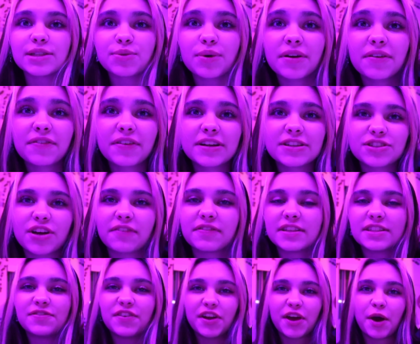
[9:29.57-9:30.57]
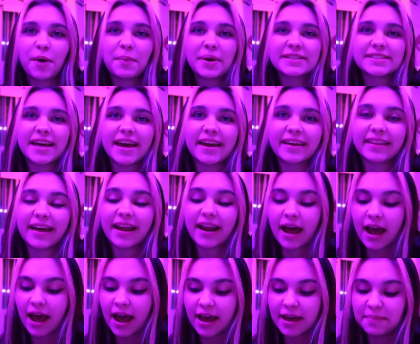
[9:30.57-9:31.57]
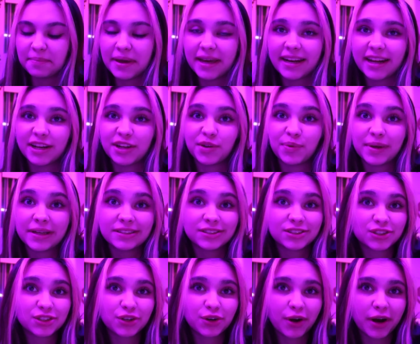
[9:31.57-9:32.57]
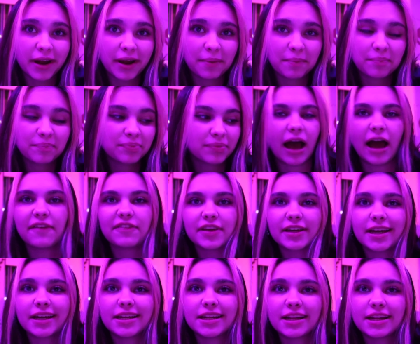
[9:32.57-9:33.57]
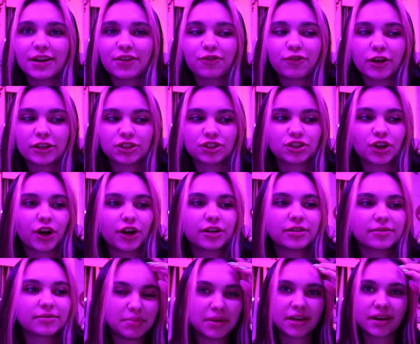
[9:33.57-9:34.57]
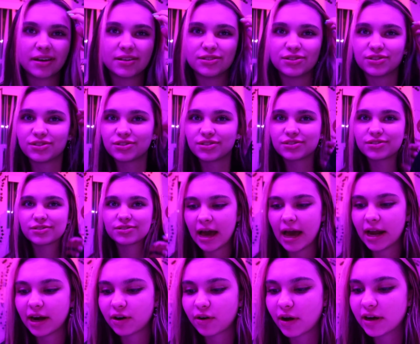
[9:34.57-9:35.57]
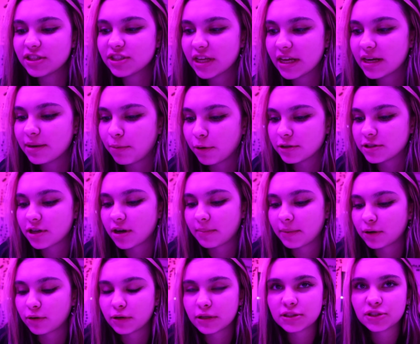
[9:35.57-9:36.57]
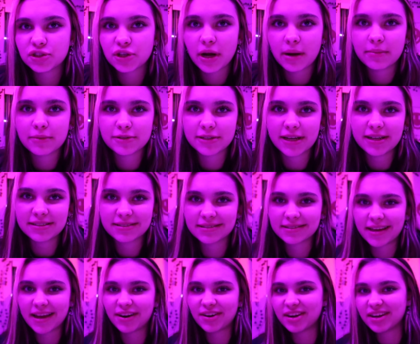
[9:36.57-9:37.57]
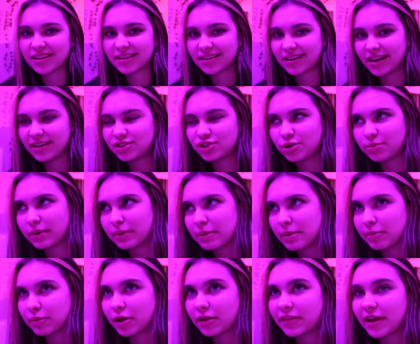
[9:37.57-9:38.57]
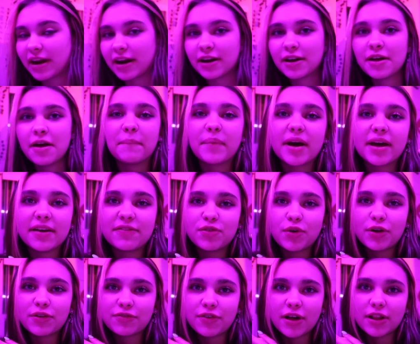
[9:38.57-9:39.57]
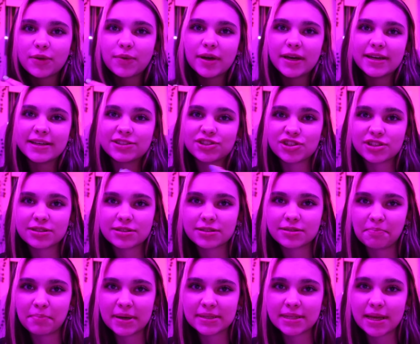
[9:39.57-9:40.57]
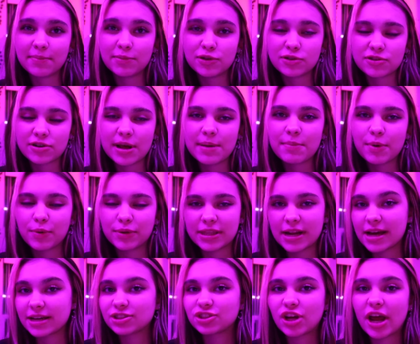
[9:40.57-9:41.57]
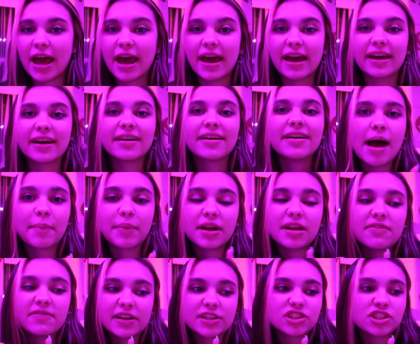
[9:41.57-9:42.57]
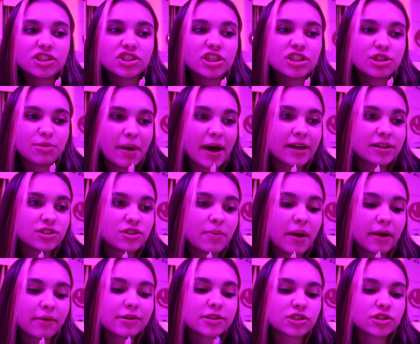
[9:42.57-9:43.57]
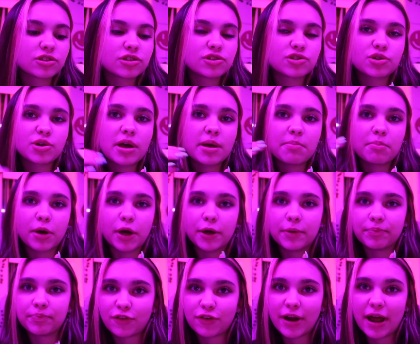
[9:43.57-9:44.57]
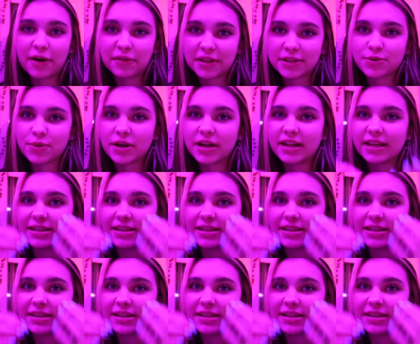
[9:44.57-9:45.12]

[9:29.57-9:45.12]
just want to finish off this video by saying that I made a new Instagram. I feel like I needed a fresh start because I don't know, I just hated posting on my old Instagram. It was kind of scary. I had too many people on there. But if you want to follow it, it's just my same username, but with an extra A. I'm going to eventually change it back to my original username, but for now, that's what it